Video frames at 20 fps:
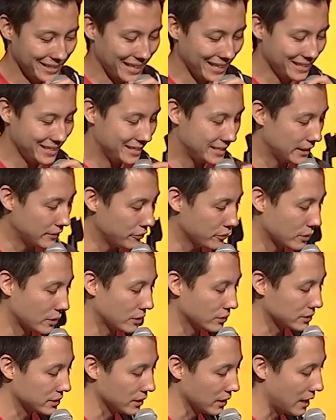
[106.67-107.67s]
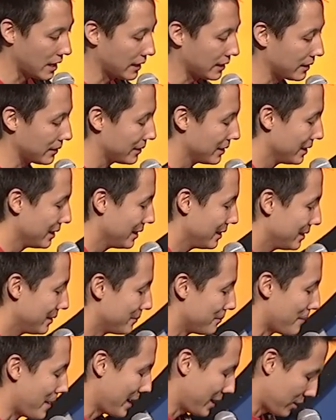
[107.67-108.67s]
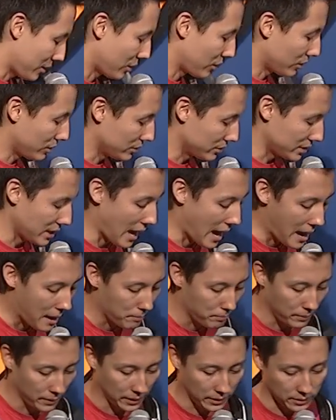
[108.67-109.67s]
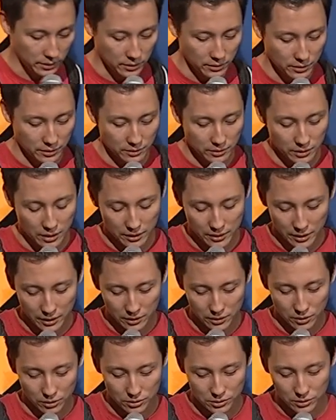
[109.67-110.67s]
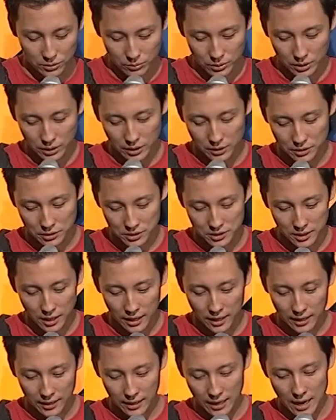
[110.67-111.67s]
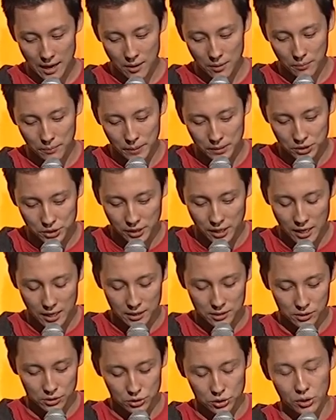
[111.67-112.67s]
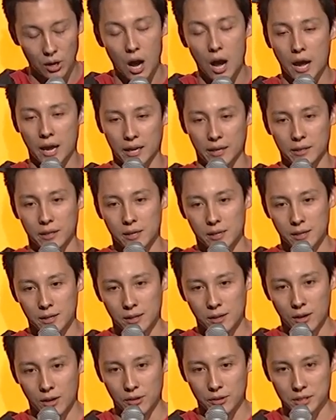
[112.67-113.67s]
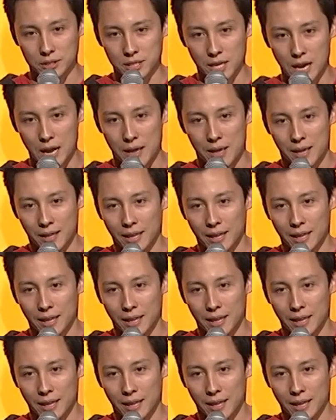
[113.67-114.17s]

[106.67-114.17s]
It's difficult to, like, make girls happy. You know, I think girls don't really understand how much guys are trying all the time.